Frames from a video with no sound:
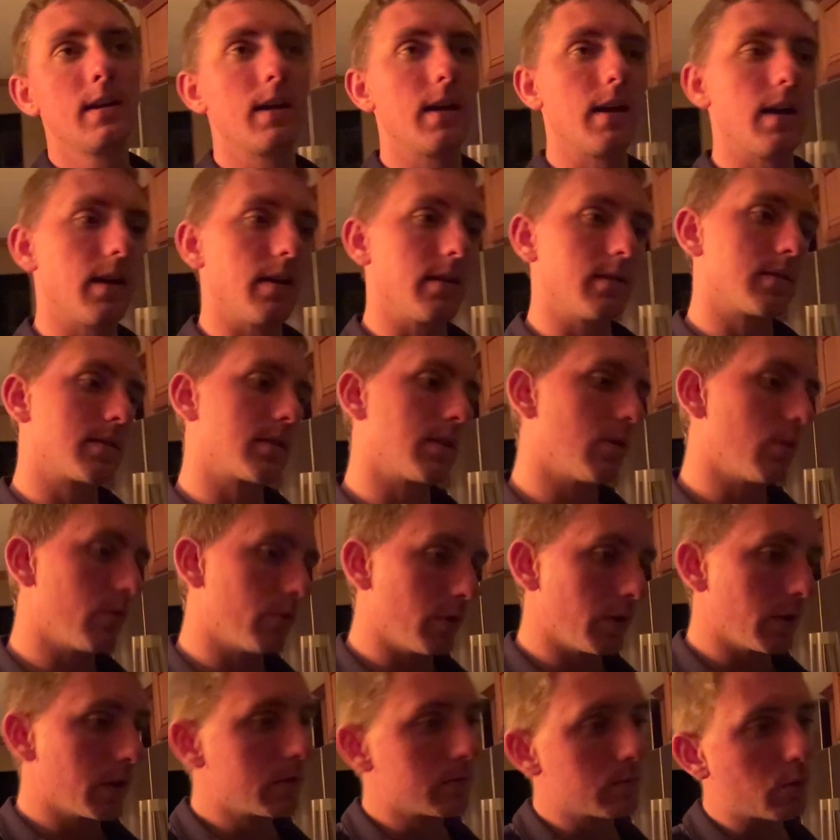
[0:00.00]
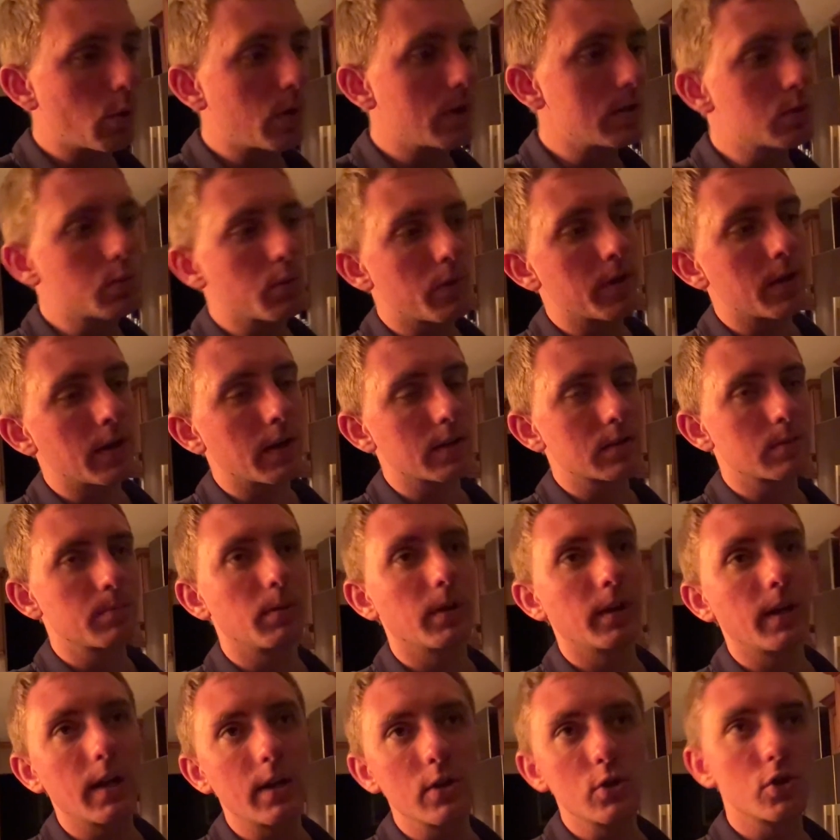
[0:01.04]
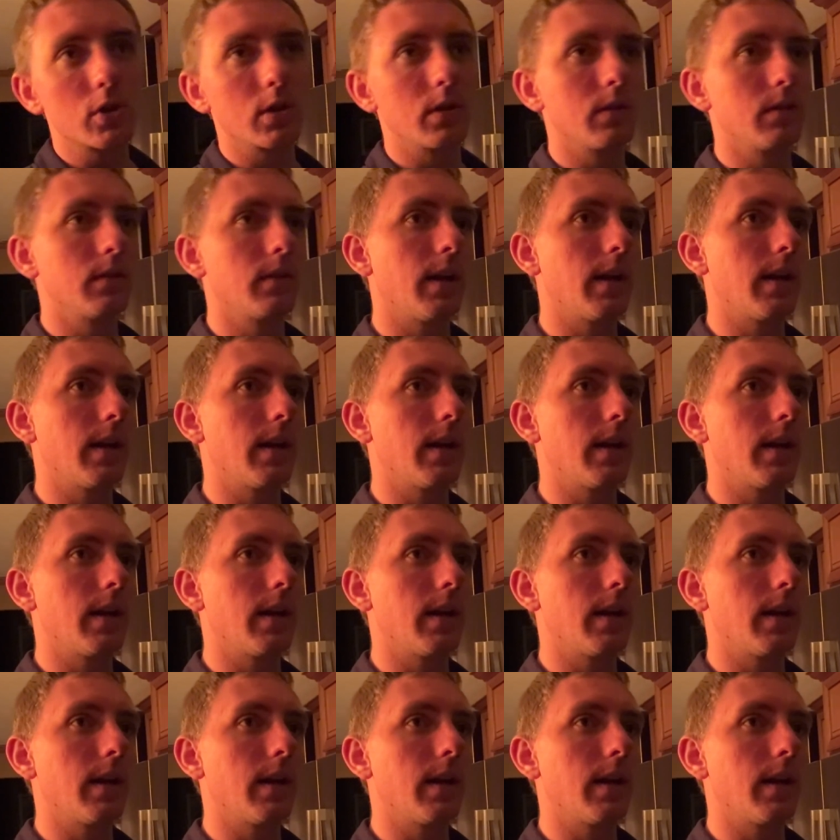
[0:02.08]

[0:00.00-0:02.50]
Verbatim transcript: and send over an invoice with an explanation.